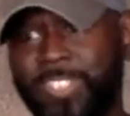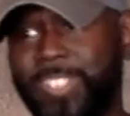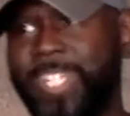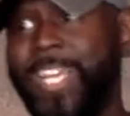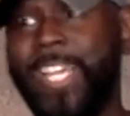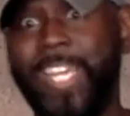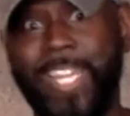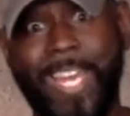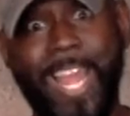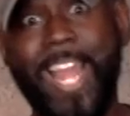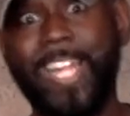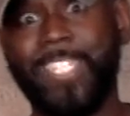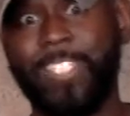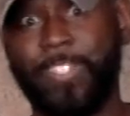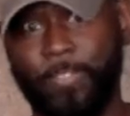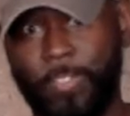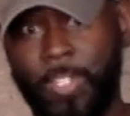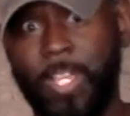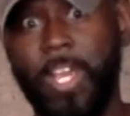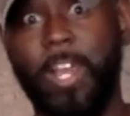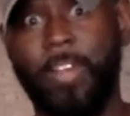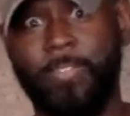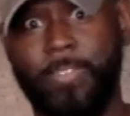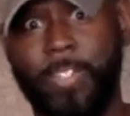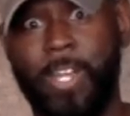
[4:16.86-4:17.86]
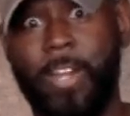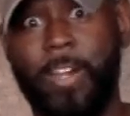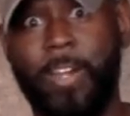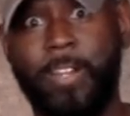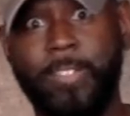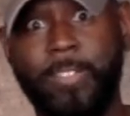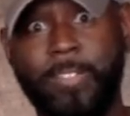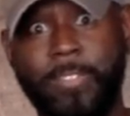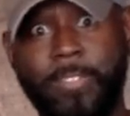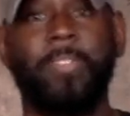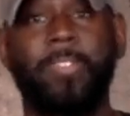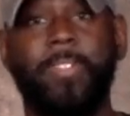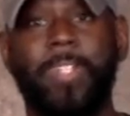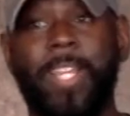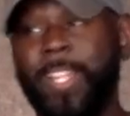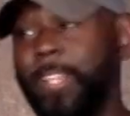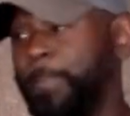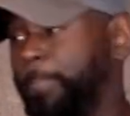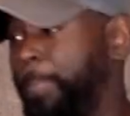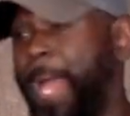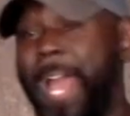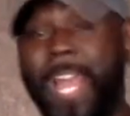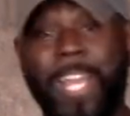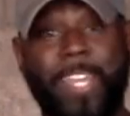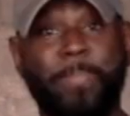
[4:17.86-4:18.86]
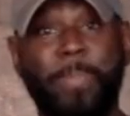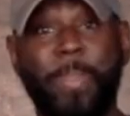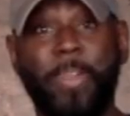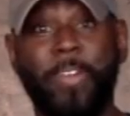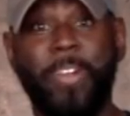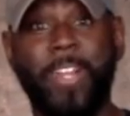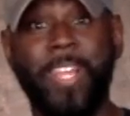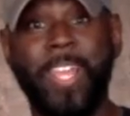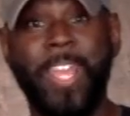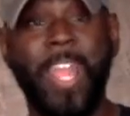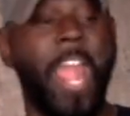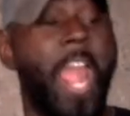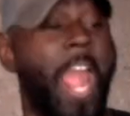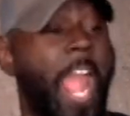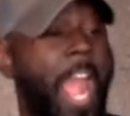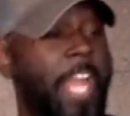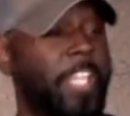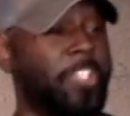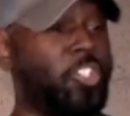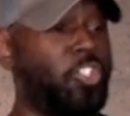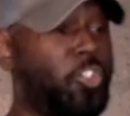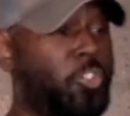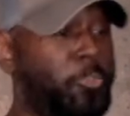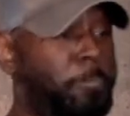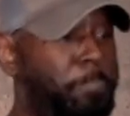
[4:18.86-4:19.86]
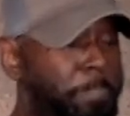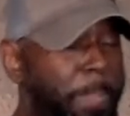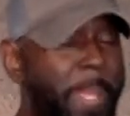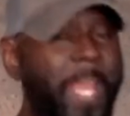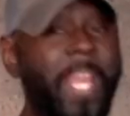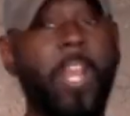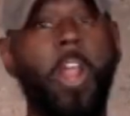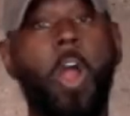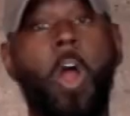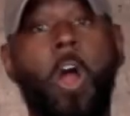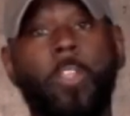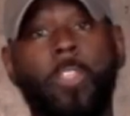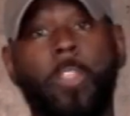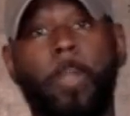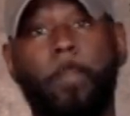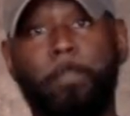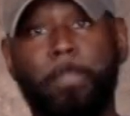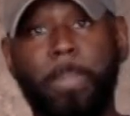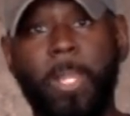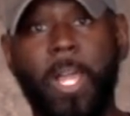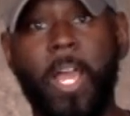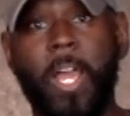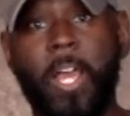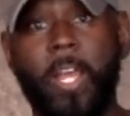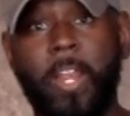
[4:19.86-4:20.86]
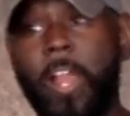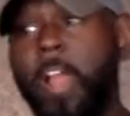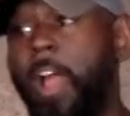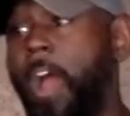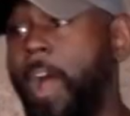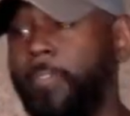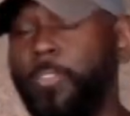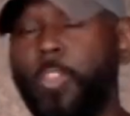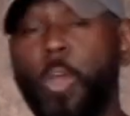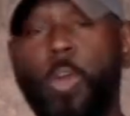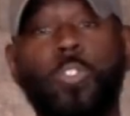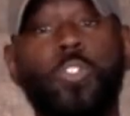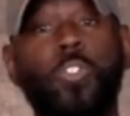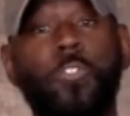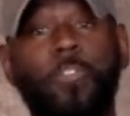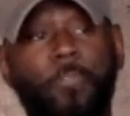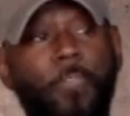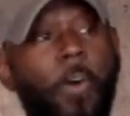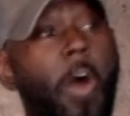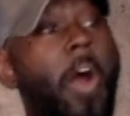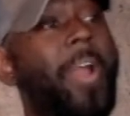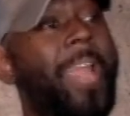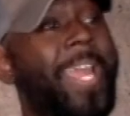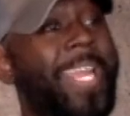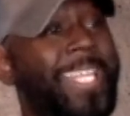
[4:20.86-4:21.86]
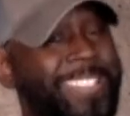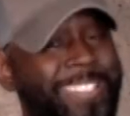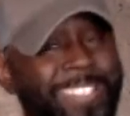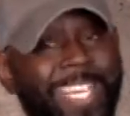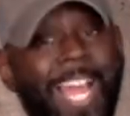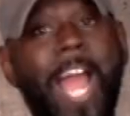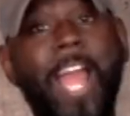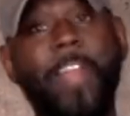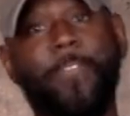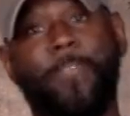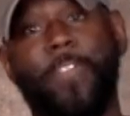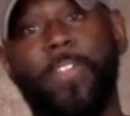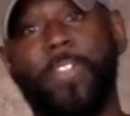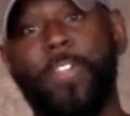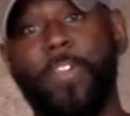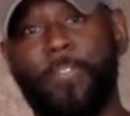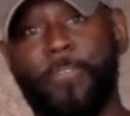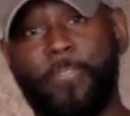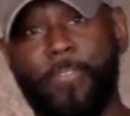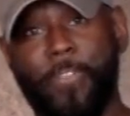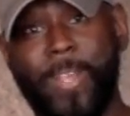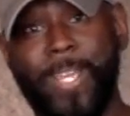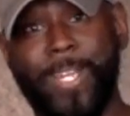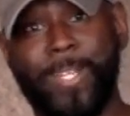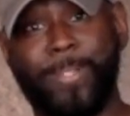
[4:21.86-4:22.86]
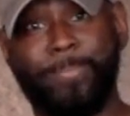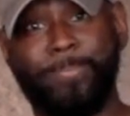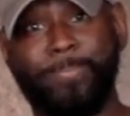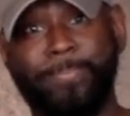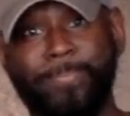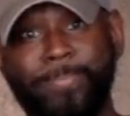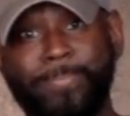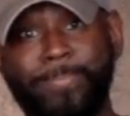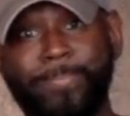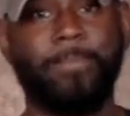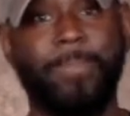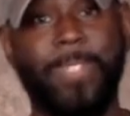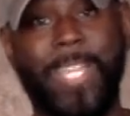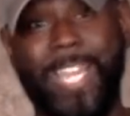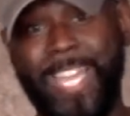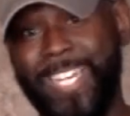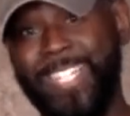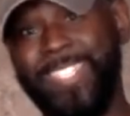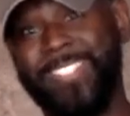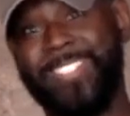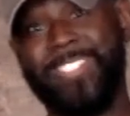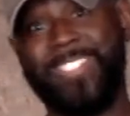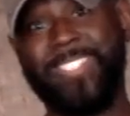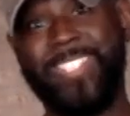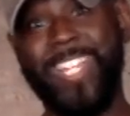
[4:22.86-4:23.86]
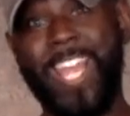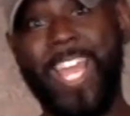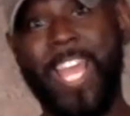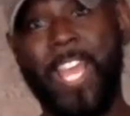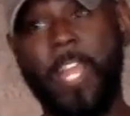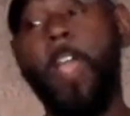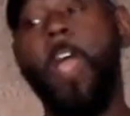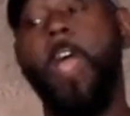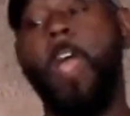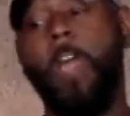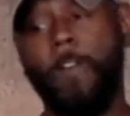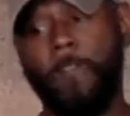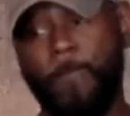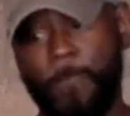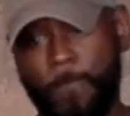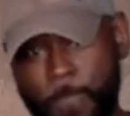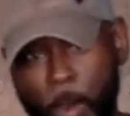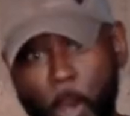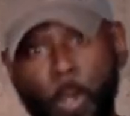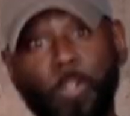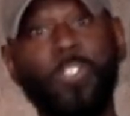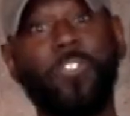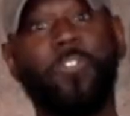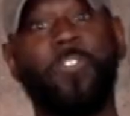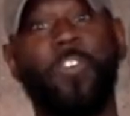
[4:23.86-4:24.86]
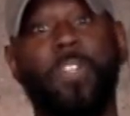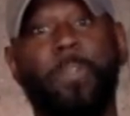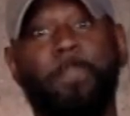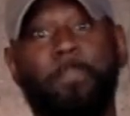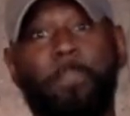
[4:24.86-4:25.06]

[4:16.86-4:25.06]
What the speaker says: thing in act of love, y'all. And the black community has spit on the blood of those who fought and died for their freedom. And instead votes for the